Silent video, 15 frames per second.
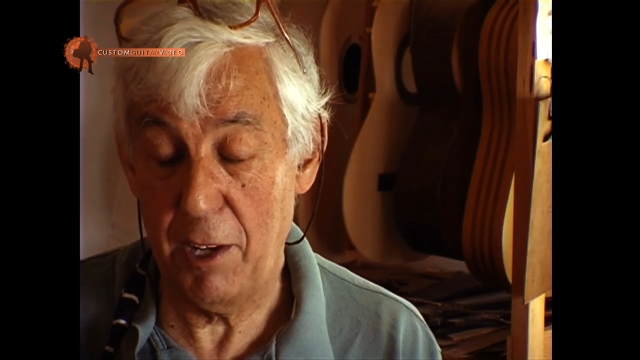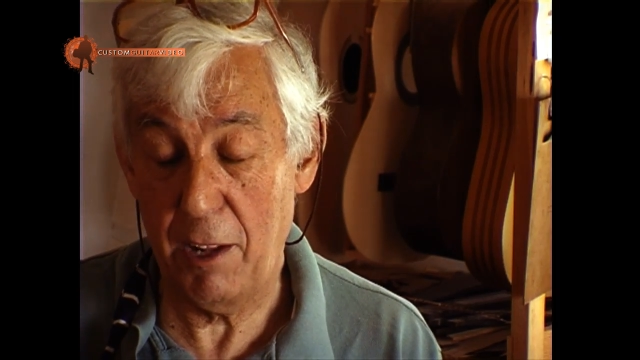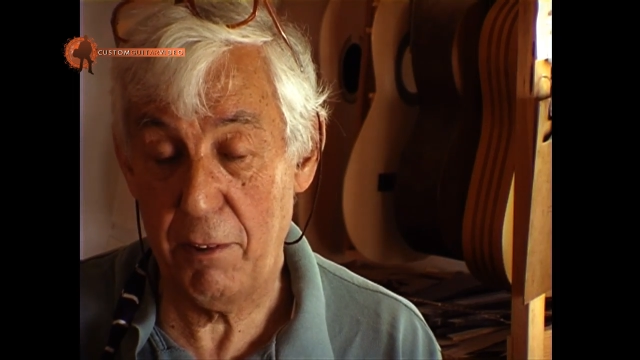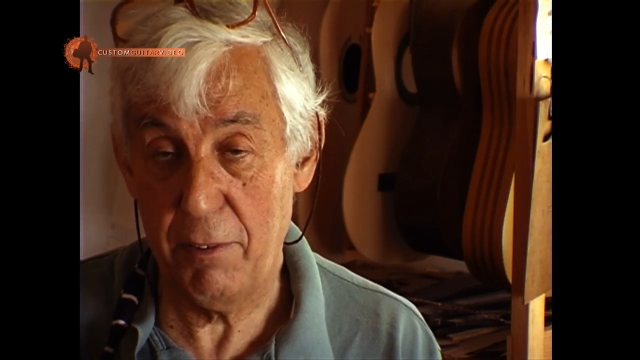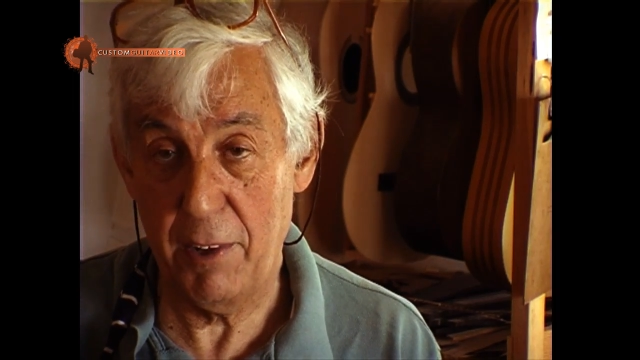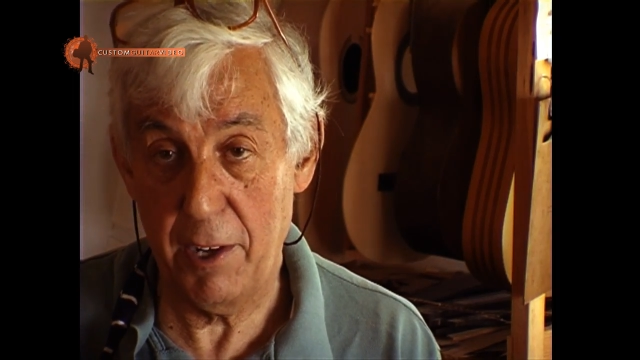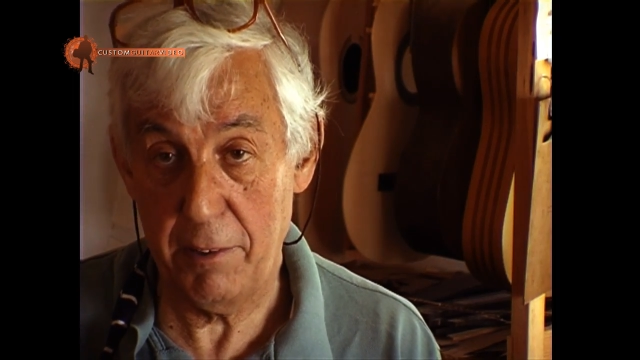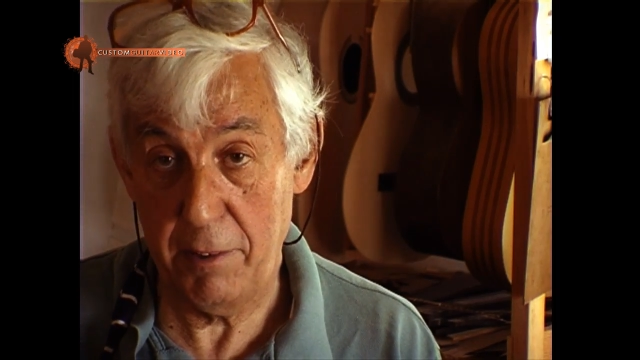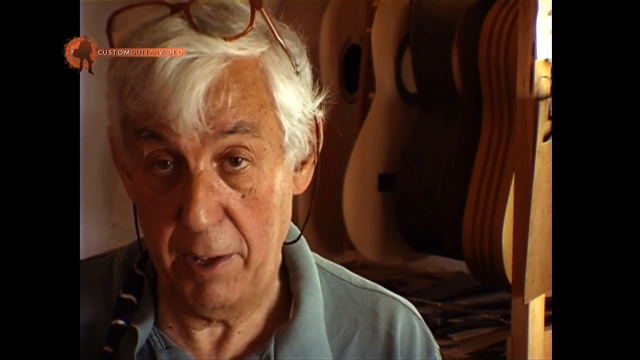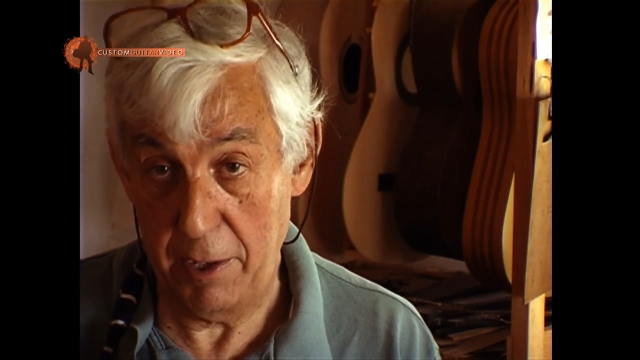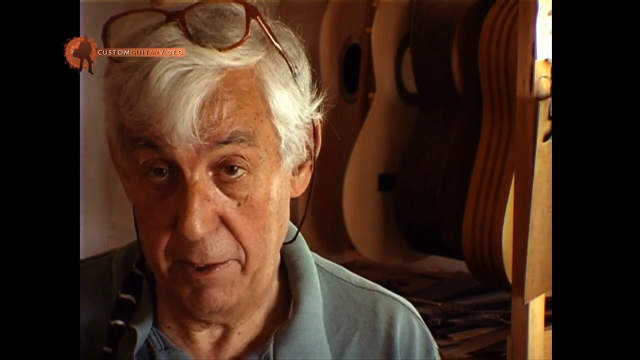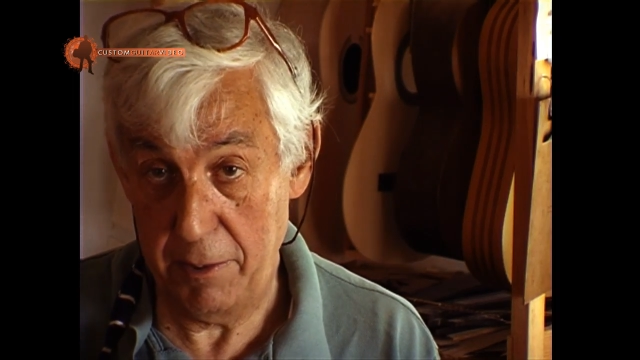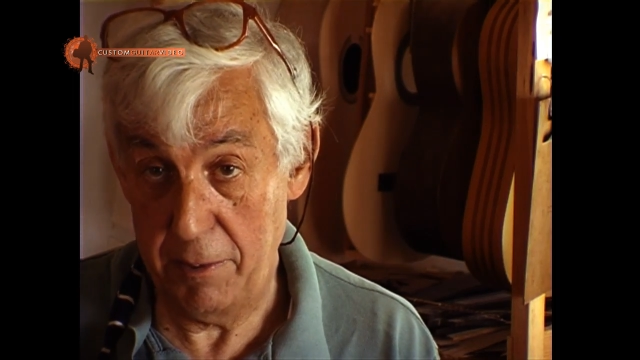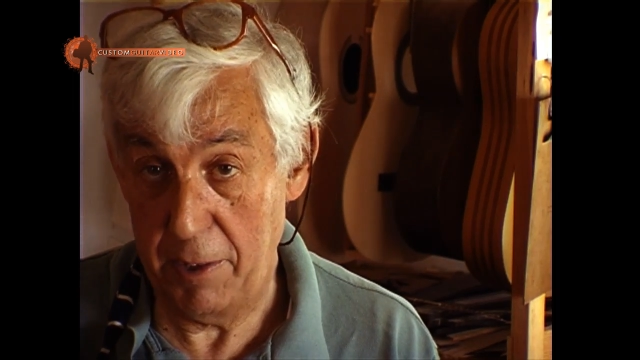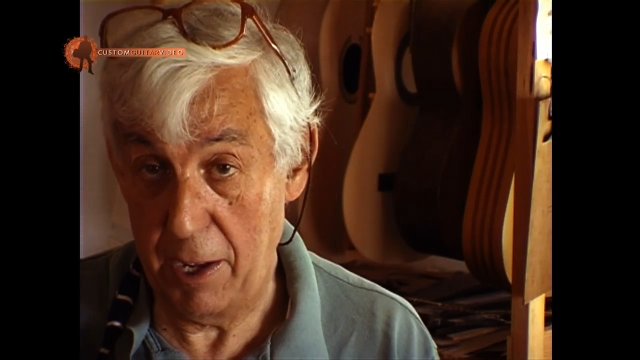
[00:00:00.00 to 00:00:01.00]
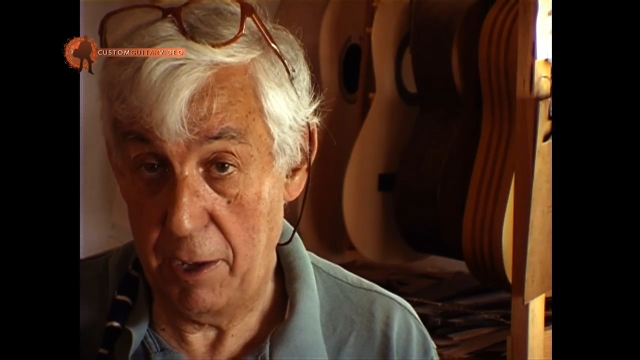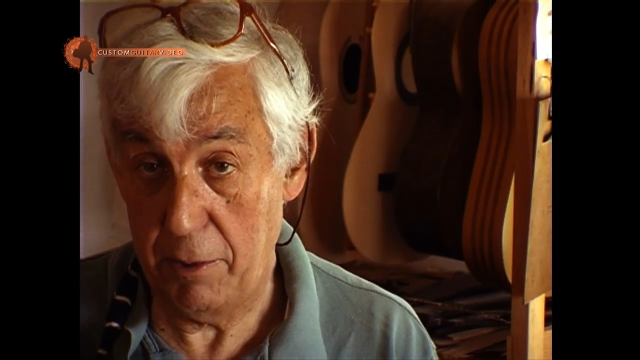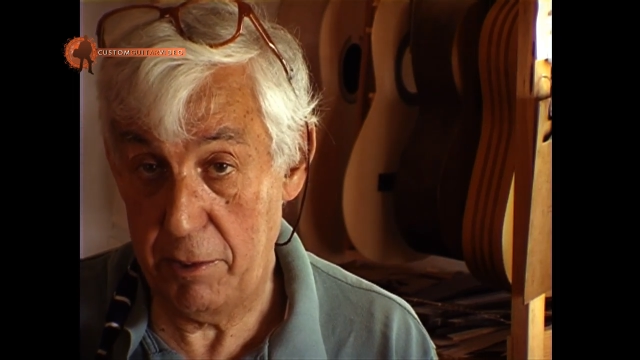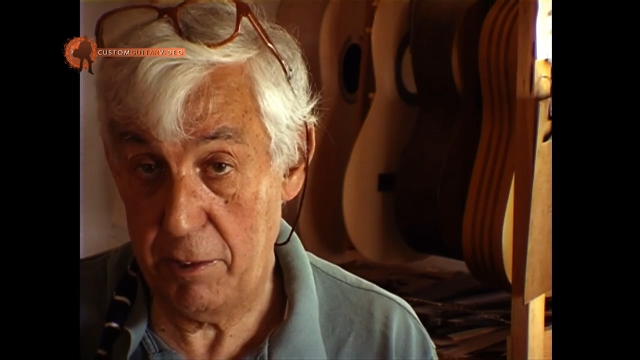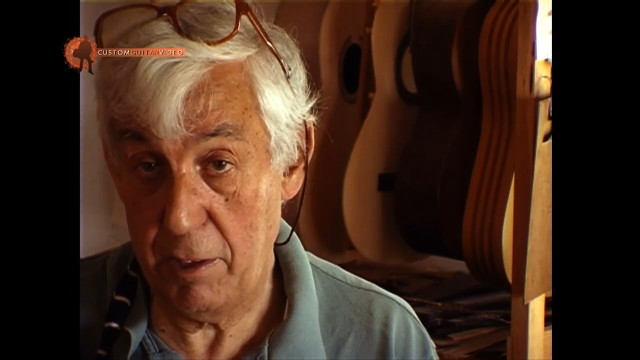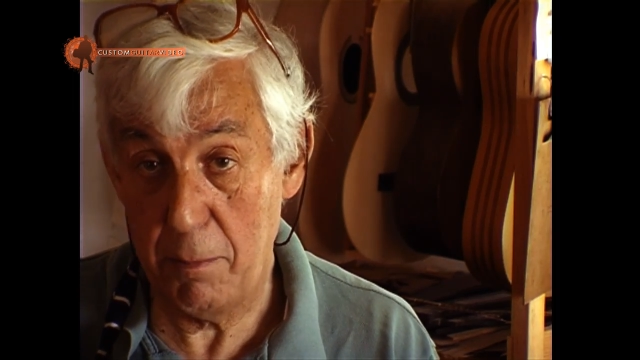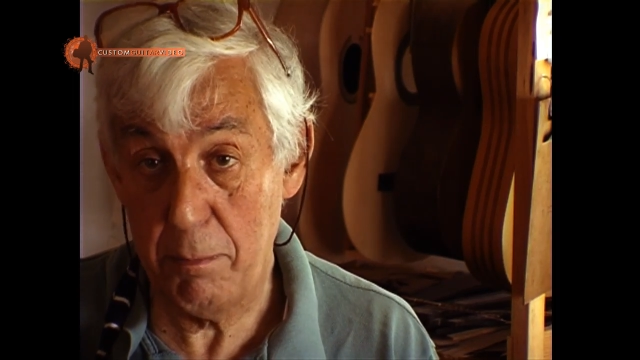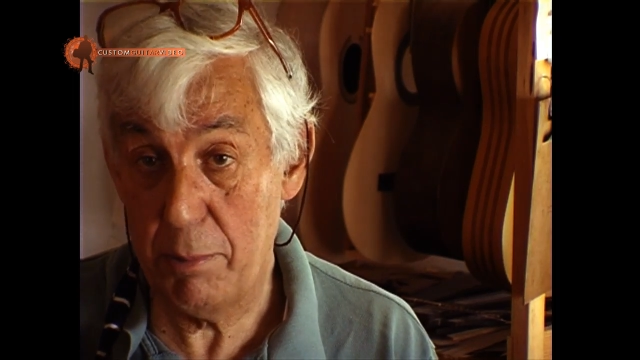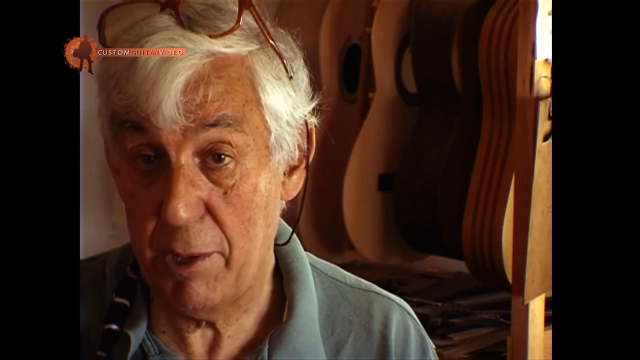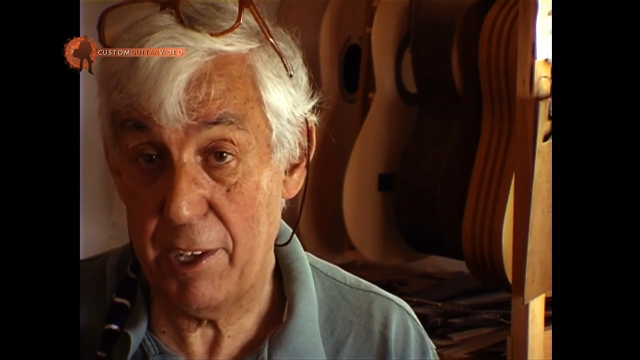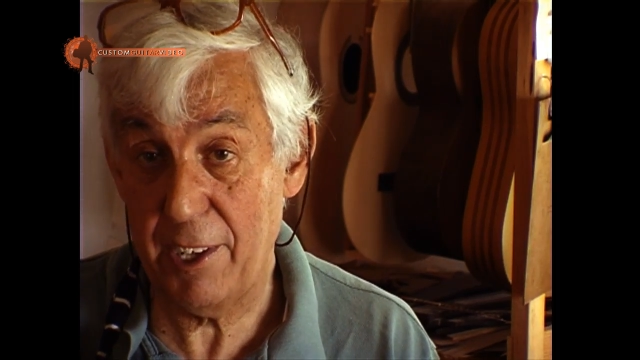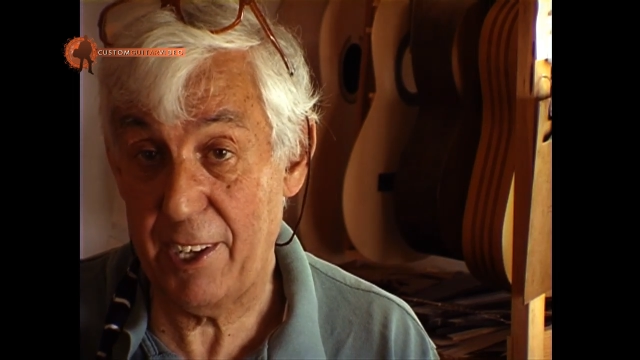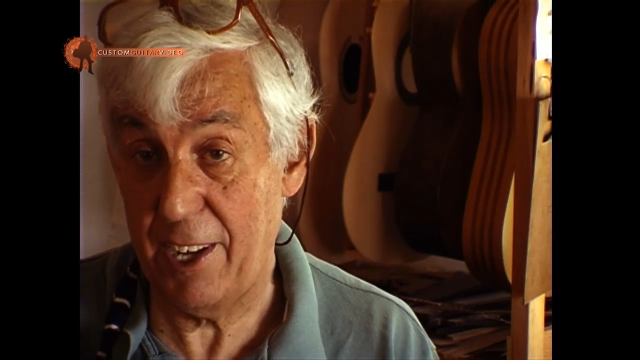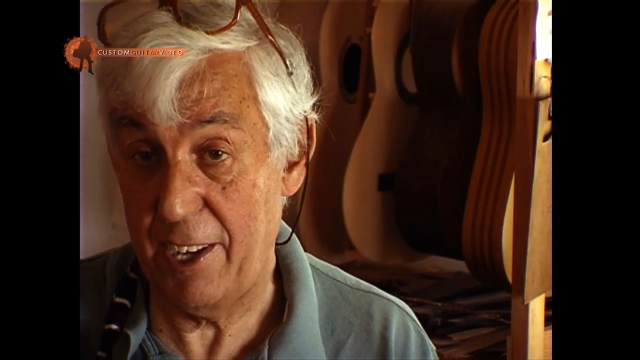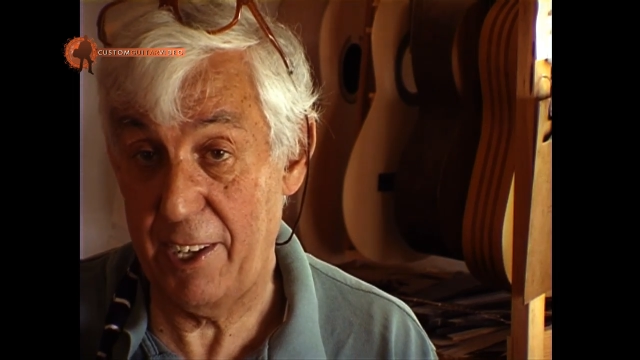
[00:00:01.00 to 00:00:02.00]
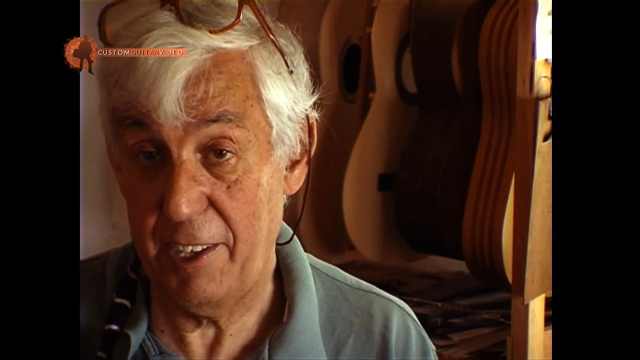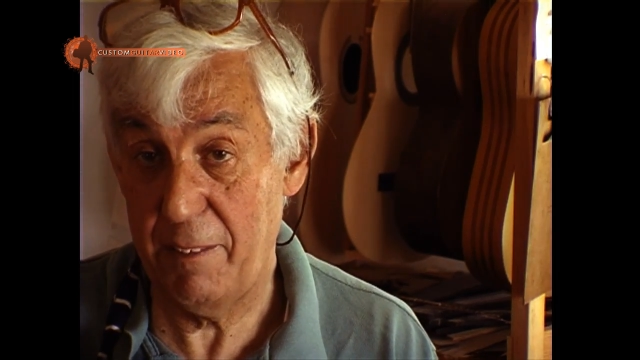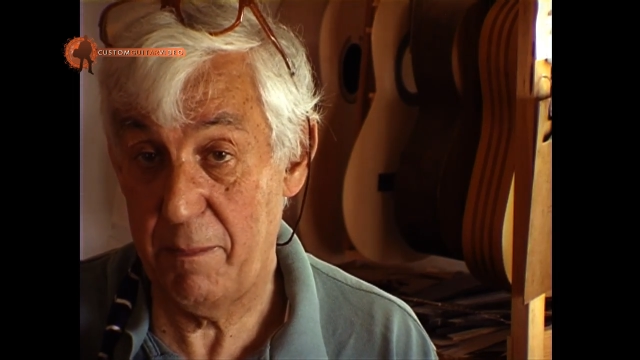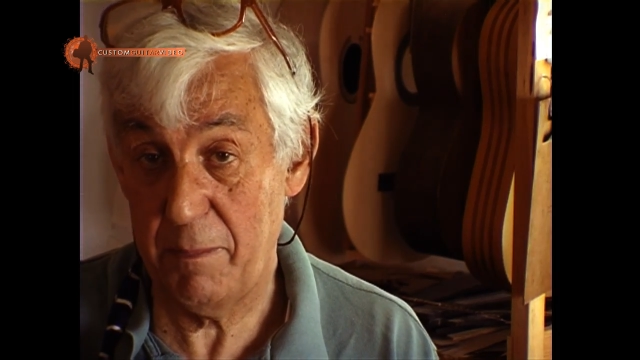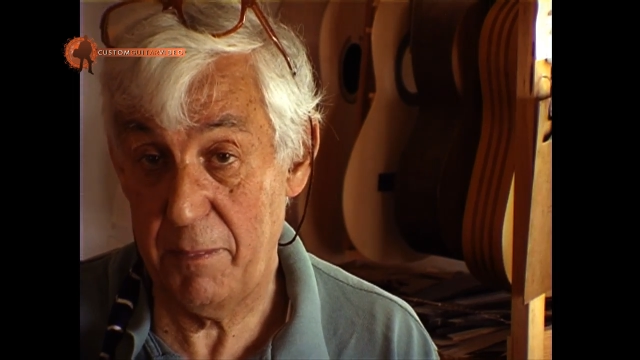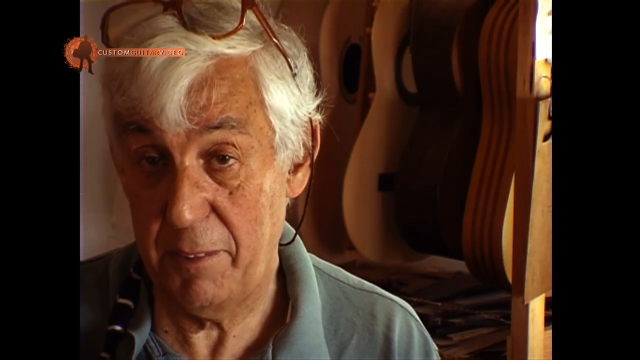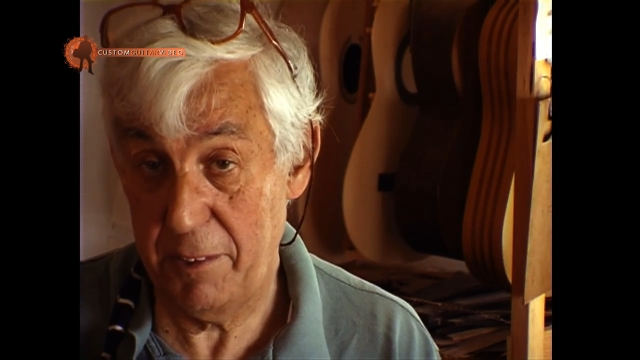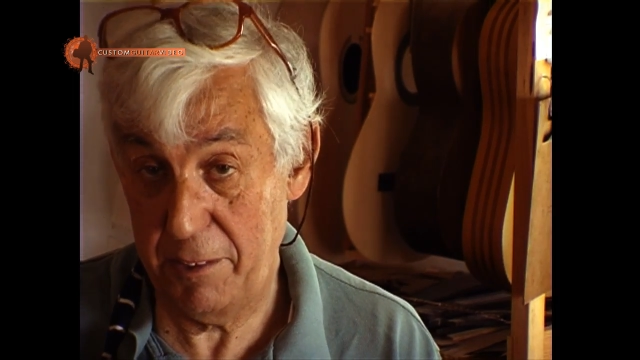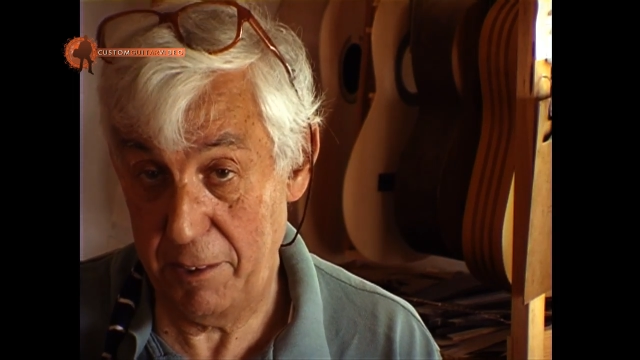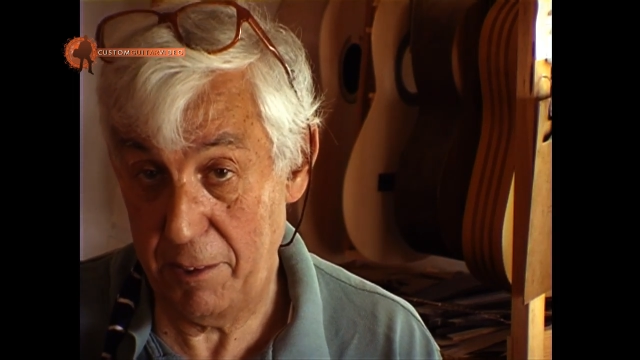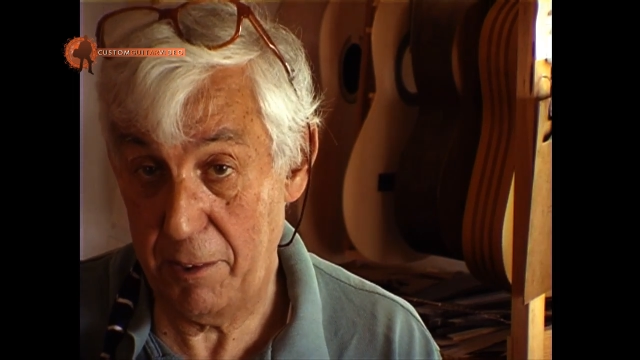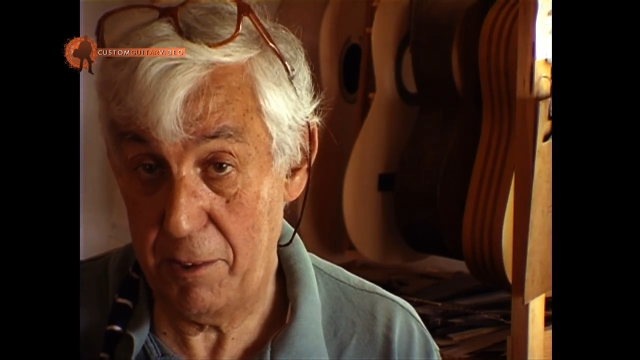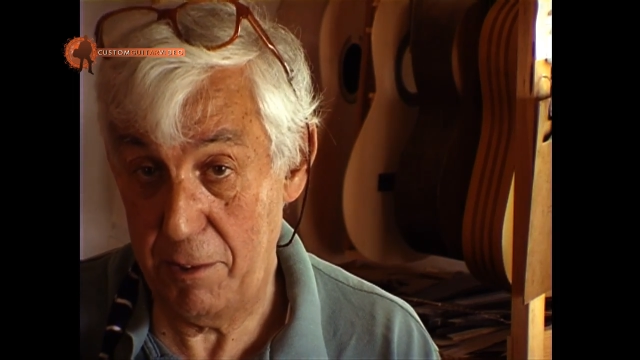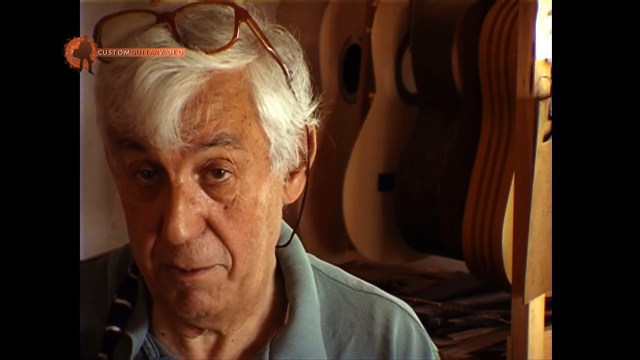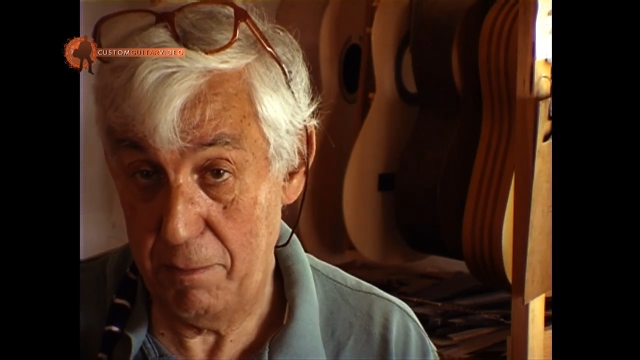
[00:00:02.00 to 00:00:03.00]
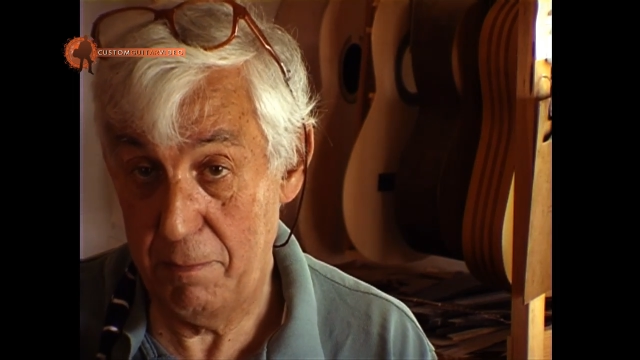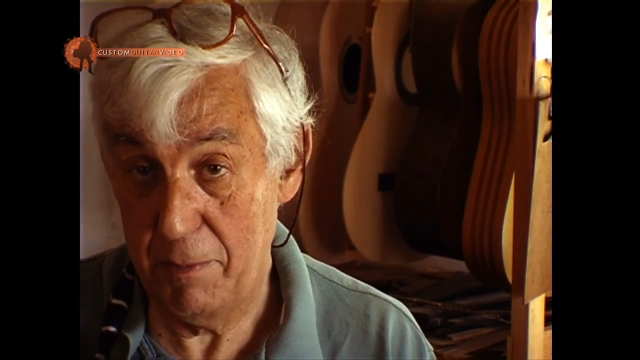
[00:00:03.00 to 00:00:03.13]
as far as I know now, is empirically, so that you